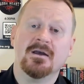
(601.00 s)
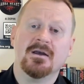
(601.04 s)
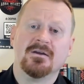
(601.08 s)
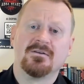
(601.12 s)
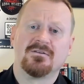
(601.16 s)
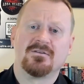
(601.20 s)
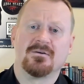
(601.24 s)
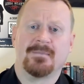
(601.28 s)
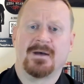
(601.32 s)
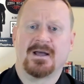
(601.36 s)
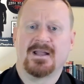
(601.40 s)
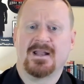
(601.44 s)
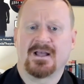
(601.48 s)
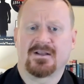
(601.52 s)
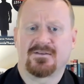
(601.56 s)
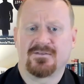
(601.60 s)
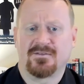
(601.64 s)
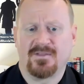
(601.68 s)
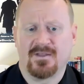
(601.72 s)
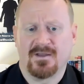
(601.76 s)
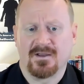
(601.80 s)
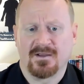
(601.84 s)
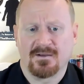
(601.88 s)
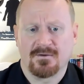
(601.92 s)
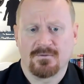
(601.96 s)
to my
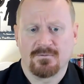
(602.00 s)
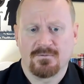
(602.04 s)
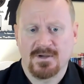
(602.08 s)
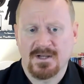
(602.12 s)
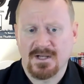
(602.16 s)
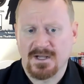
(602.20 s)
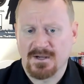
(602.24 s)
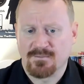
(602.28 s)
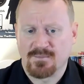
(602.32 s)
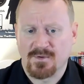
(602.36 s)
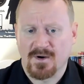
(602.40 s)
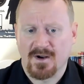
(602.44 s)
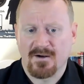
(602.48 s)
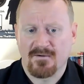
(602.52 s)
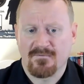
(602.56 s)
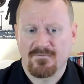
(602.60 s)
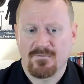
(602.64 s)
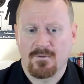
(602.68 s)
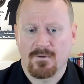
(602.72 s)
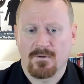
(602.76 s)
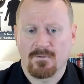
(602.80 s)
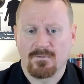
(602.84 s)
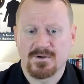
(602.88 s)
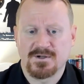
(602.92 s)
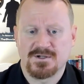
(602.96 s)
next thing we need prayer
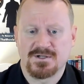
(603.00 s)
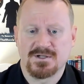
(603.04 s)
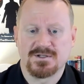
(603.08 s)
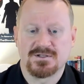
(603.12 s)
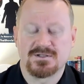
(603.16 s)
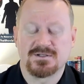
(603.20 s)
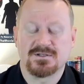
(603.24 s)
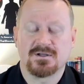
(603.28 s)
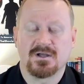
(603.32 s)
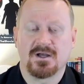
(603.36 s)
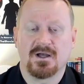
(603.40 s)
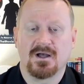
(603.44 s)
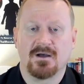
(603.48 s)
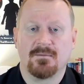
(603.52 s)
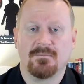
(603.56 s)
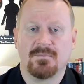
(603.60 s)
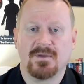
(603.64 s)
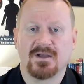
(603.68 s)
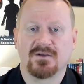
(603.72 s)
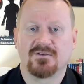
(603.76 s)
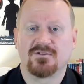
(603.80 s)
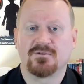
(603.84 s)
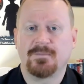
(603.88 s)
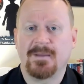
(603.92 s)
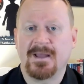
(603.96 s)
for, which is
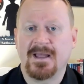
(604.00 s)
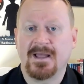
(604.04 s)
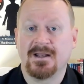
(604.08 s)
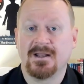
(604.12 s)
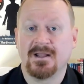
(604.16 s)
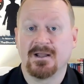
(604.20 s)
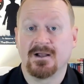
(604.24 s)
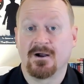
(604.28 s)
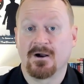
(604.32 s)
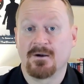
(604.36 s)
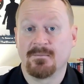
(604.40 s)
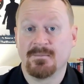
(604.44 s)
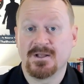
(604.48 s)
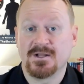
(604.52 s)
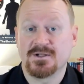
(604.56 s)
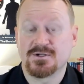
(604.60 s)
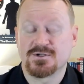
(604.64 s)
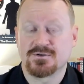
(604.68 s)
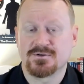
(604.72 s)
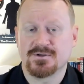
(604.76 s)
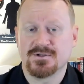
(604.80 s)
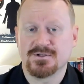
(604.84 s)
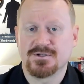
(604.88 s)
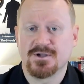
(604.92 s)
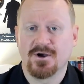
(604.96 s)
expanding our ministry.